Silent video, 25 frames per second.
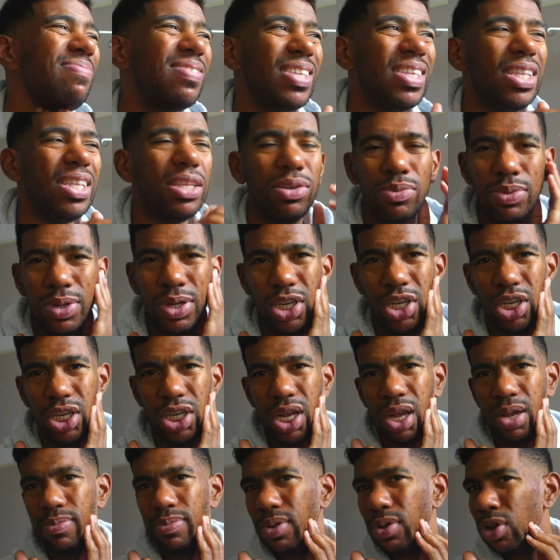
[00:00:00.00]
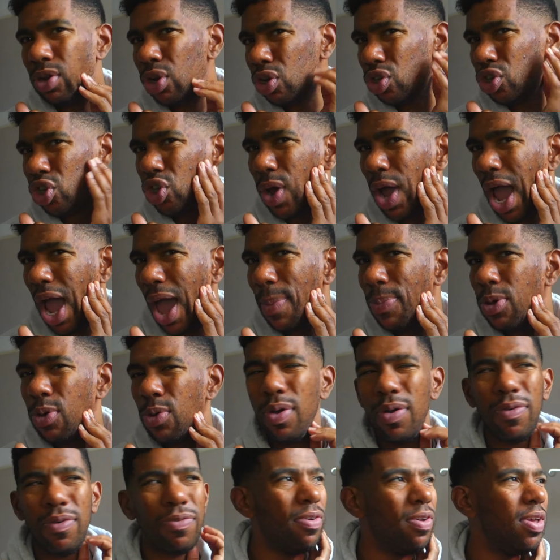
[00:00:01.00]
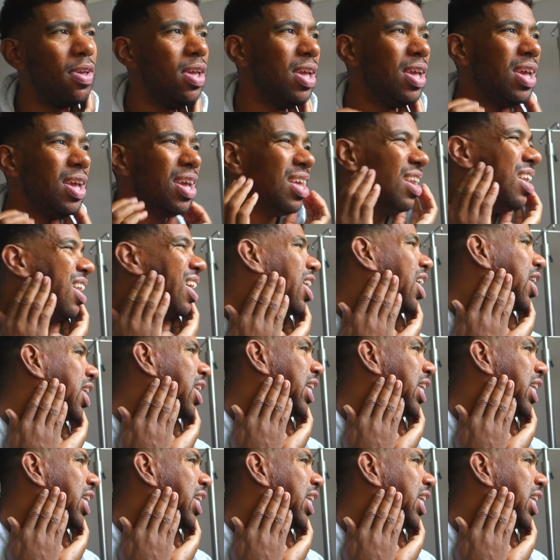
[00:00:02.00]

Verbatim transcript: which um, I'm not too happy with. That I need